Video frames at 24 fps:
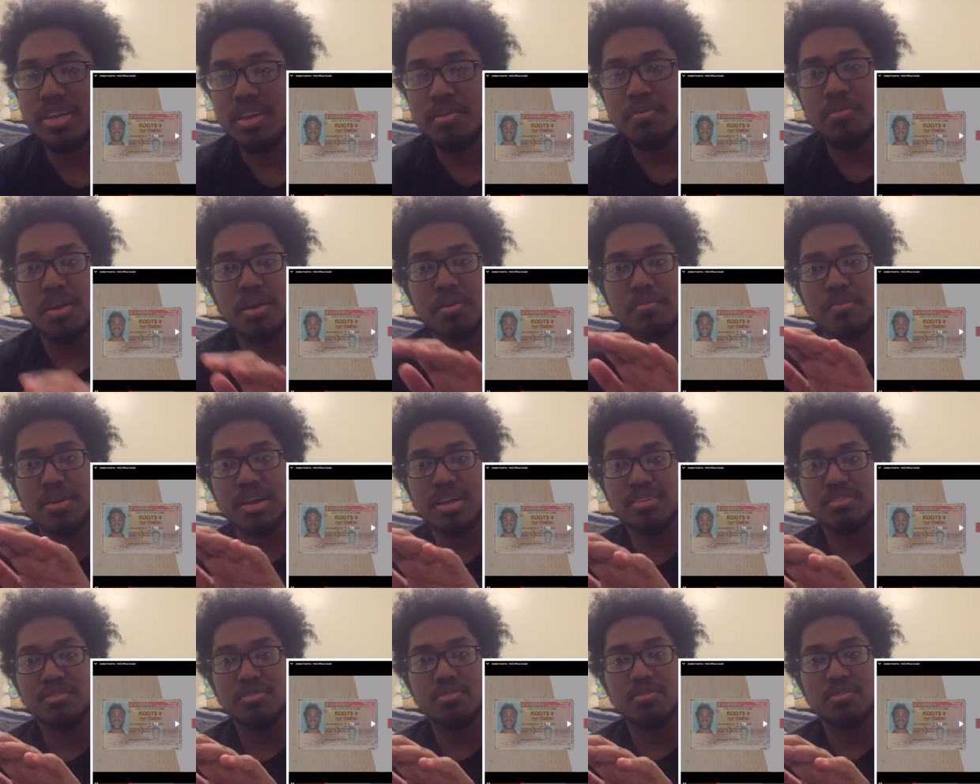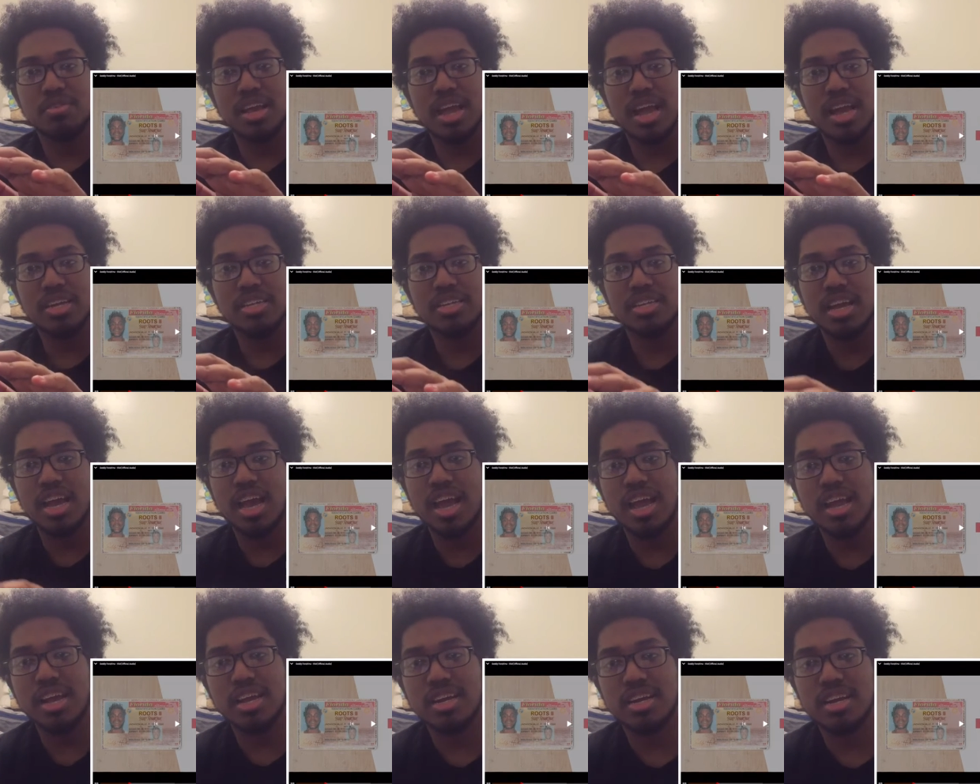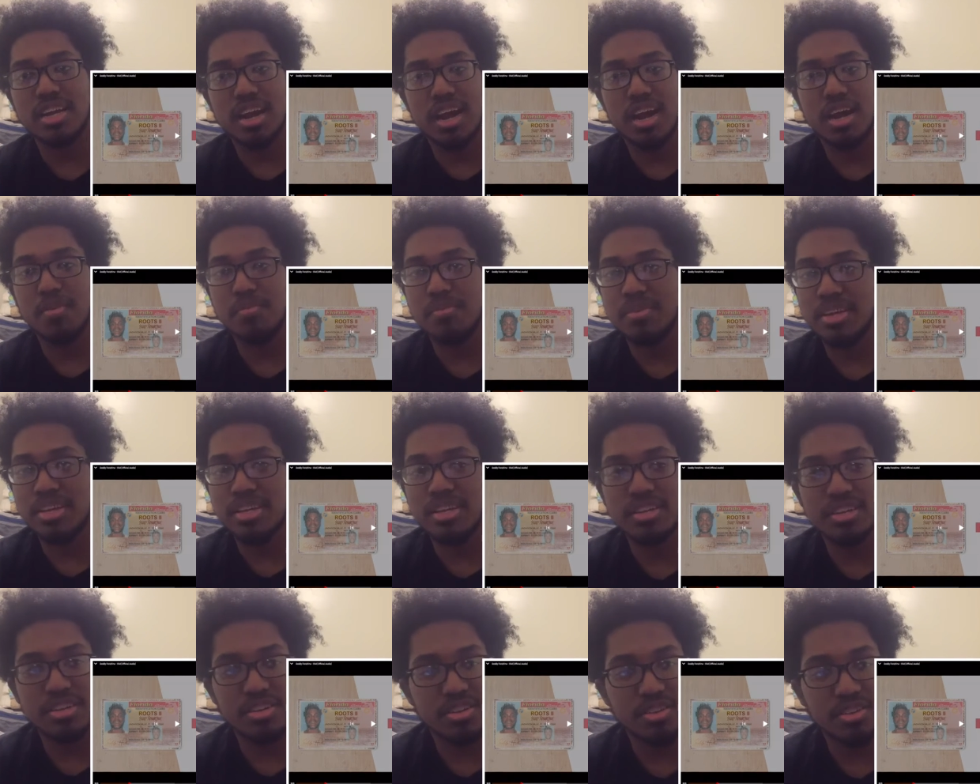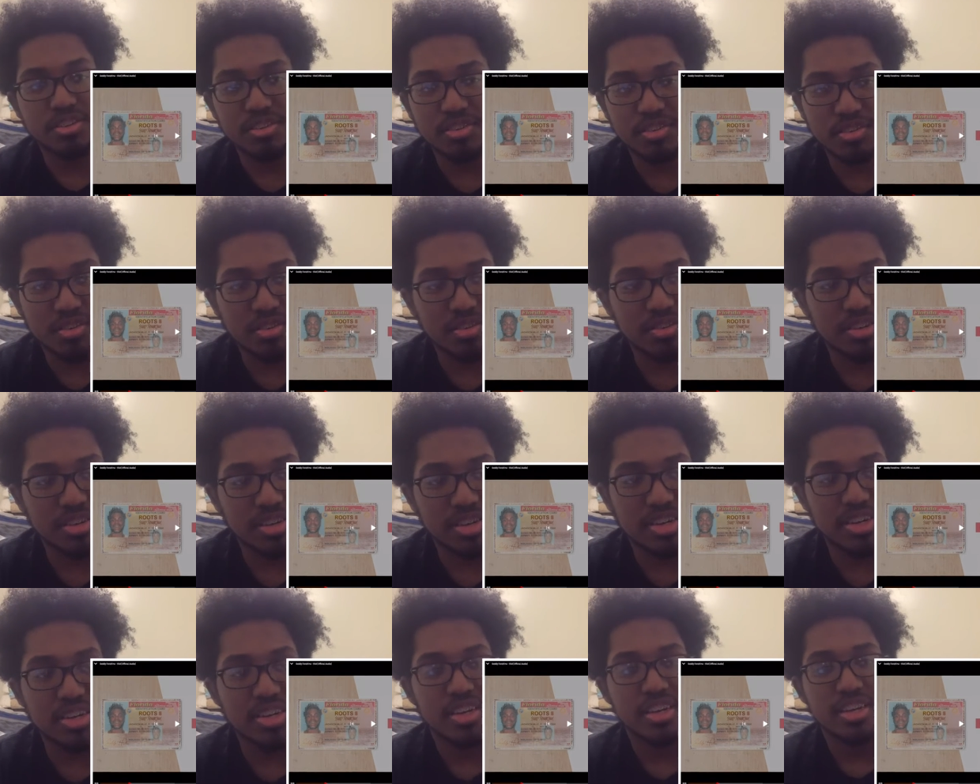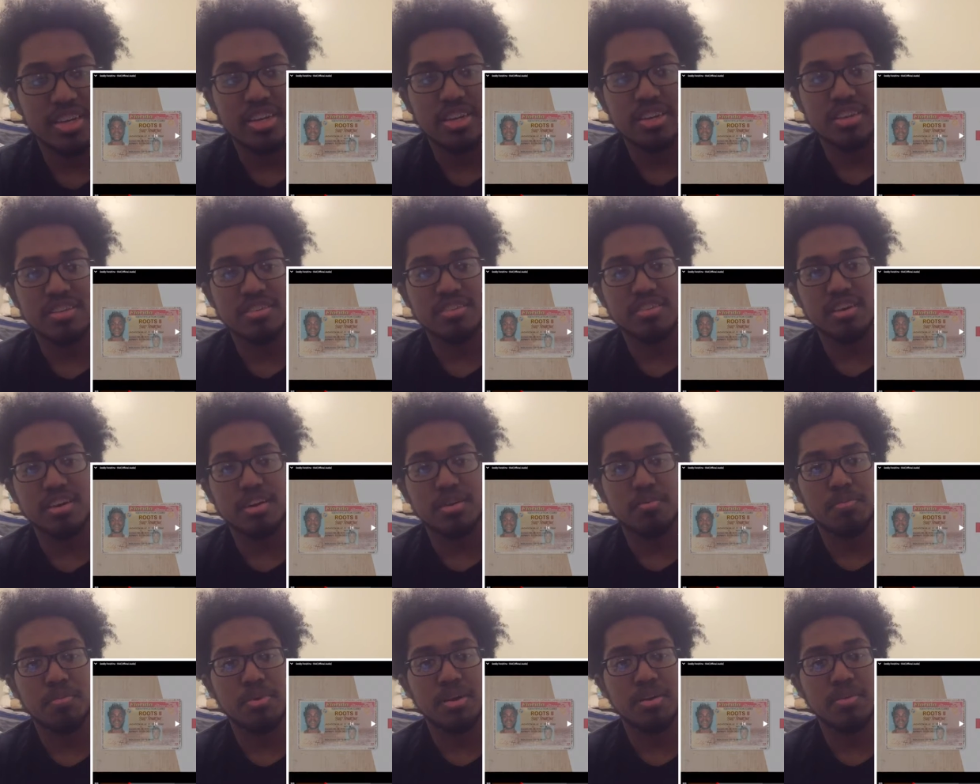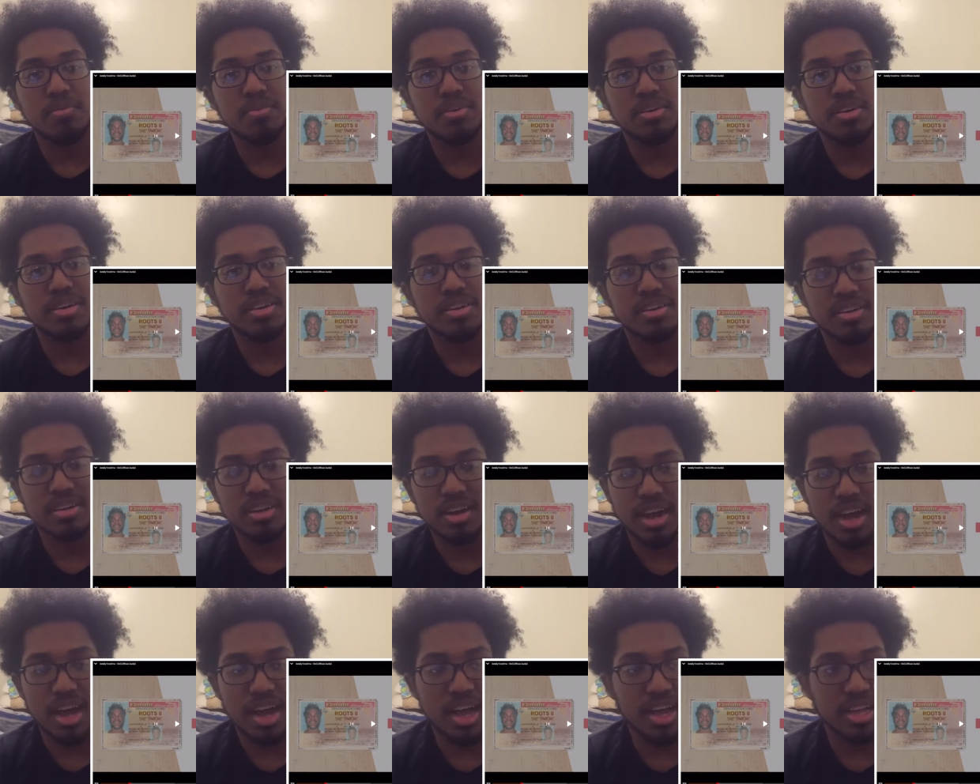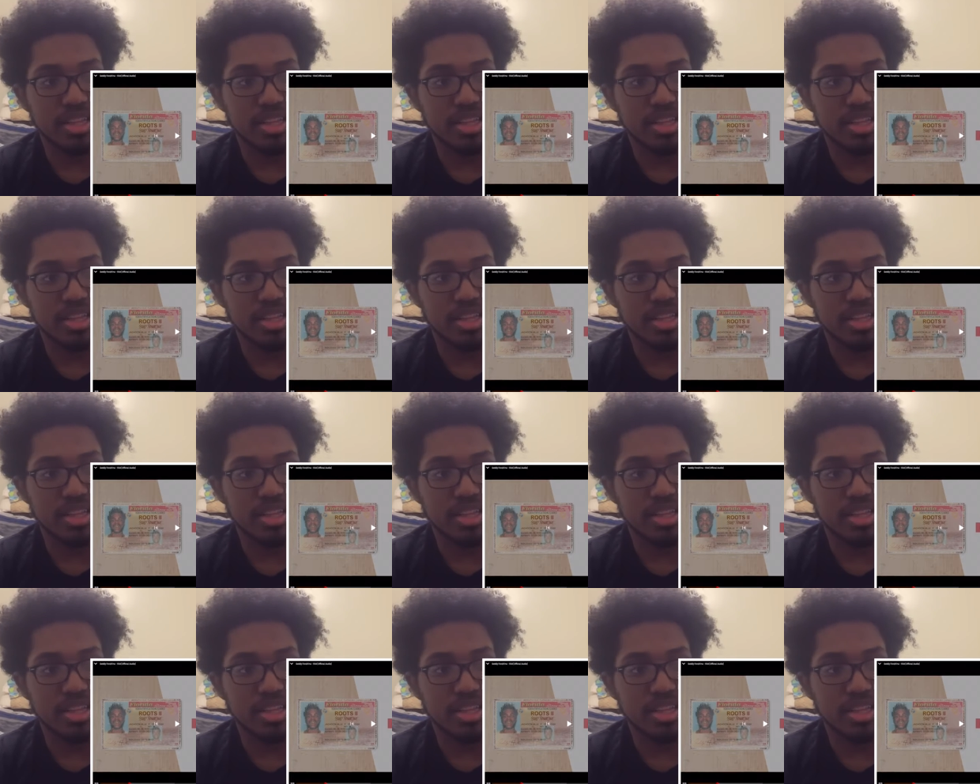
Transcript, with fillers: we get right back to reaction, I had a comment in the description talking about well uh,